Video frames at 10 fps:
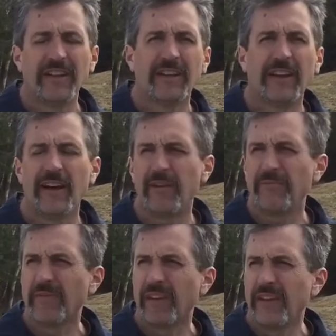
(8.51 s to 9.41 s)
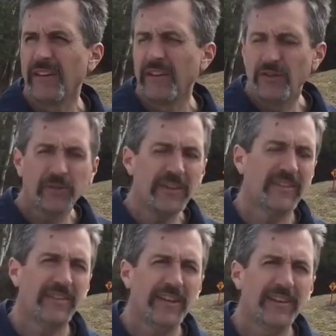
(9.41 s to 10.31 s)
Now, you can
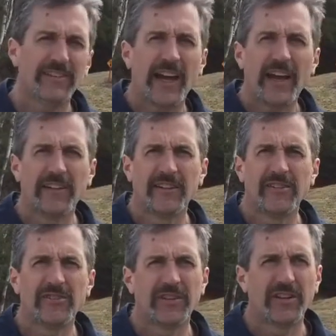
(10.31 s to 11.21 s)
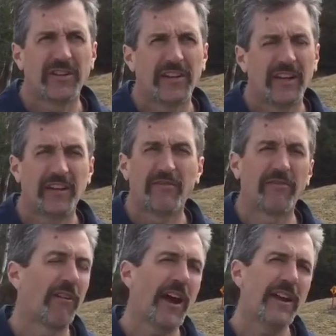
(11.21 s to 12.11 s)
see silage in a
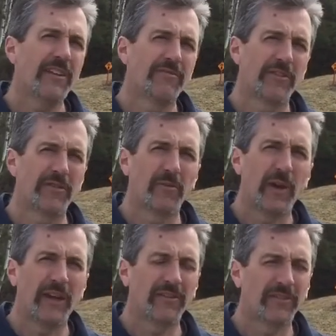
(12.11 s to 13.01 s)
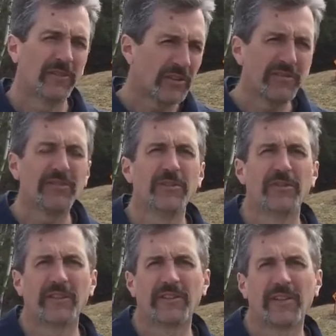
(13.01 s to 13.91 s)
variety of different ways, so it's
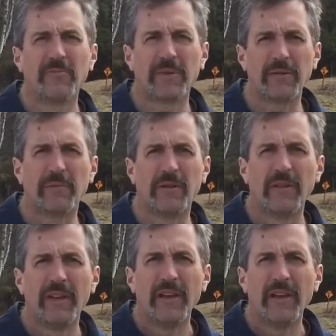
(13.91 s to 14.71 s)
confusing to some people.